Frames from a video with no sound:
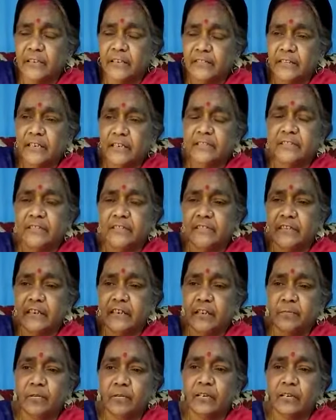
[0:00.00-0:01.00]
and next is the
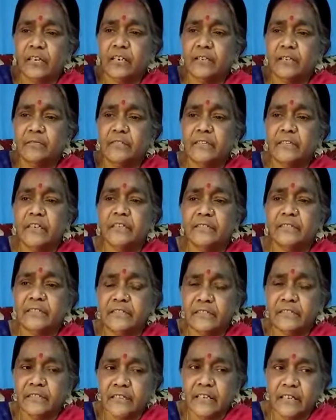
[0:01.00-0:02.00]
alpha carbon, next
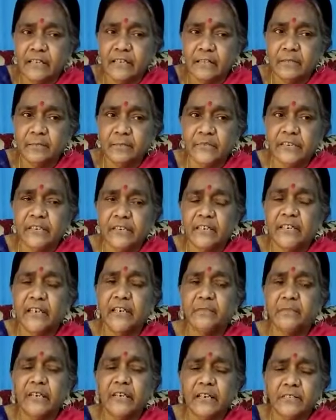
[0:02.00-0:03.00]
is the beta
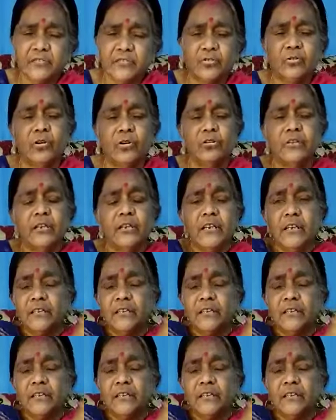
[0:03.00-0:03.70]
carbon, and so on.